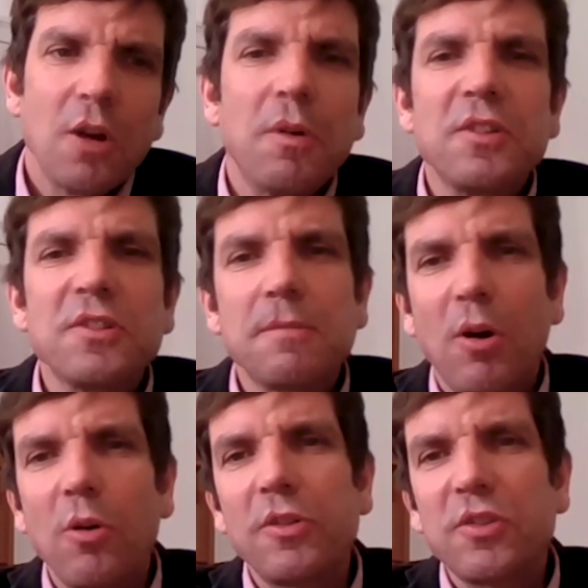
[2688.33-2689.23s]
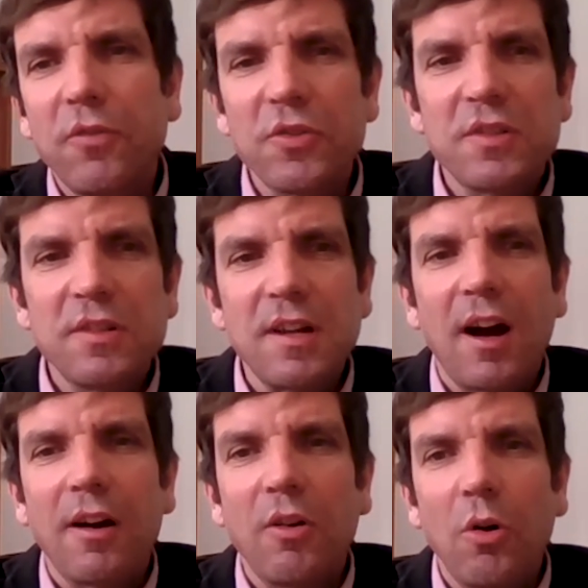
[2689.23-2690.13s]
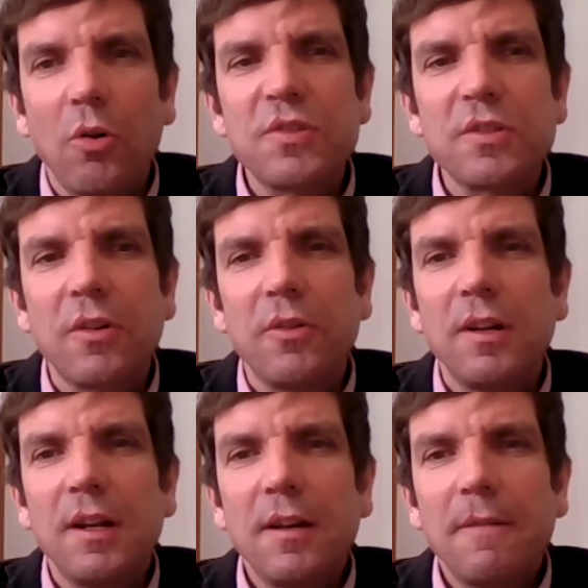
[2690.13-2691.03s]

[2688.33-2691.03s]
whereas the Polish forces are also